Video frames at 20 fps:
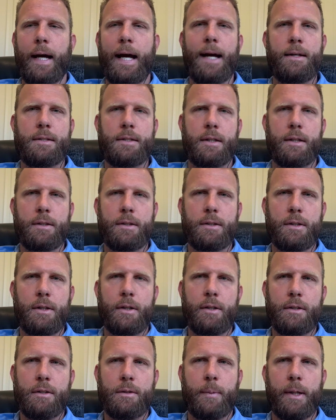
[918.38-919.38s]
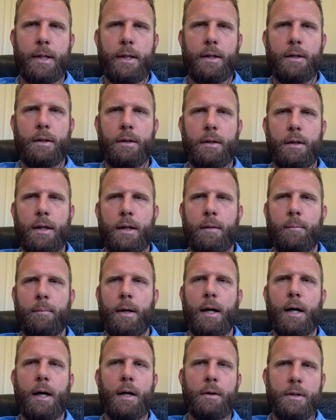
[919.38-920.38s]
assets, so to speak,
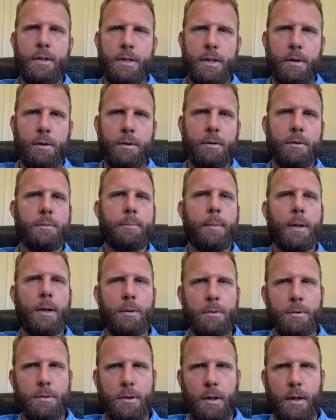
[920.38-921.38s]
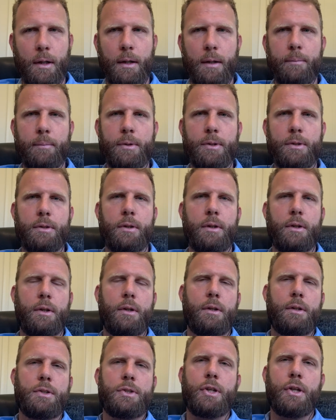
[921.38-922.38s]
RSLs, bowls clubs,
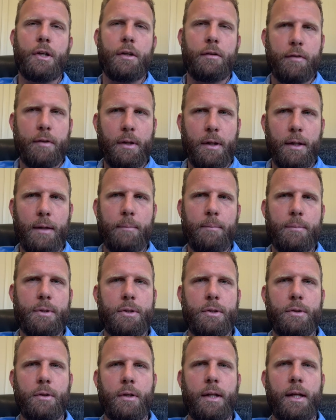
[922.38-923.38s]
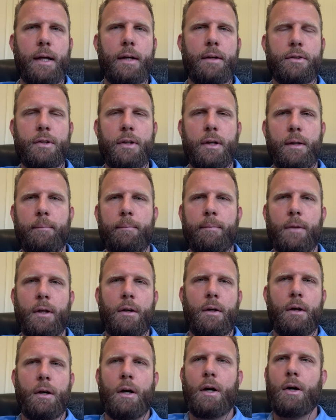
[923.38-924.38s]
surf clubs, sort of that
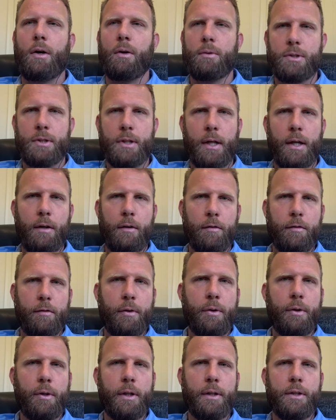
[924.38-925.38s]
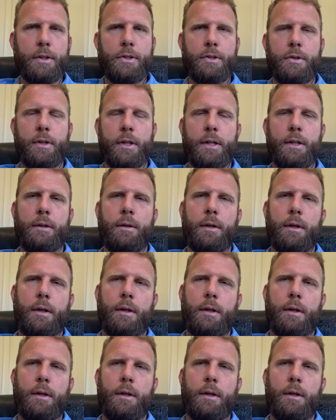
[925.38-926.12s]
wholesale food industry.